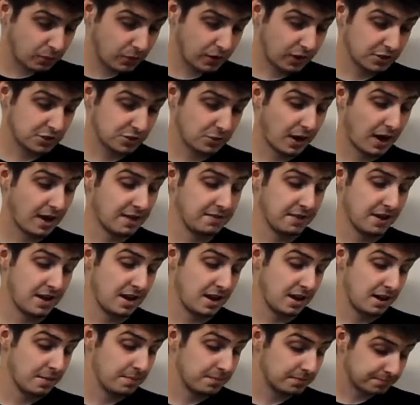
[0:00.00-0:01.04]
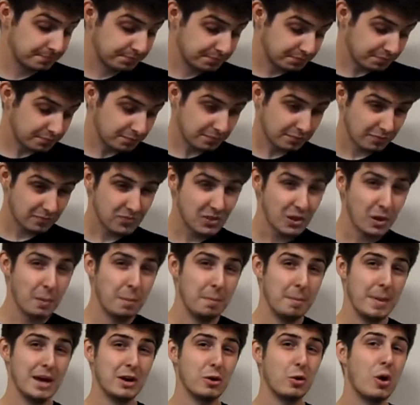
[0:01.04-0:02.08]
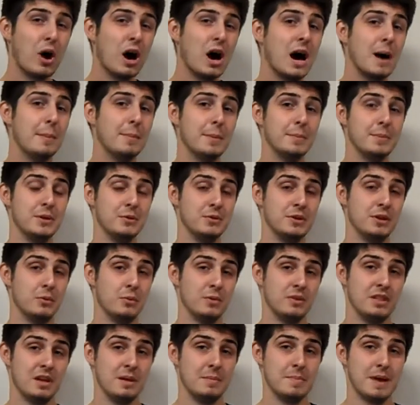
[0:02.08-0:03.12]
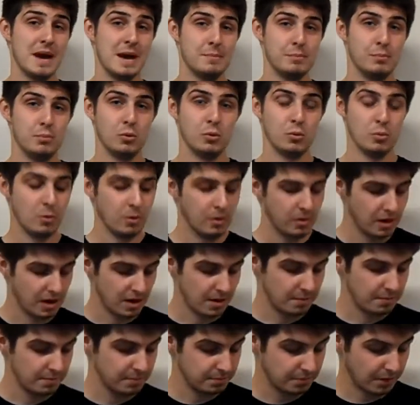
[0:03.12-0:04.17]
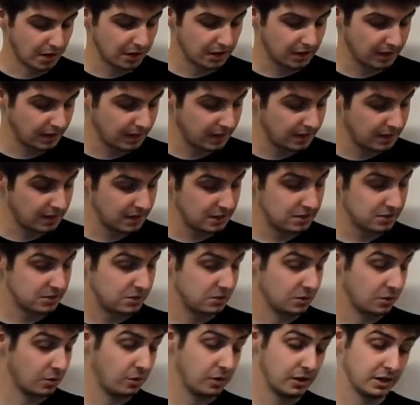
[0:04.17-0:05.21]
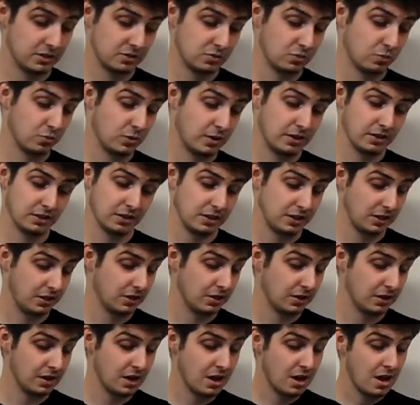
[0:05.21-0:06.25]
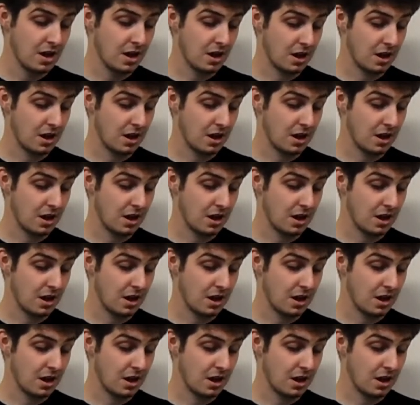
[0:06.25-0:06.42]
We also have a metal hop-up unit with a matte wool bucking in it, so it's really good.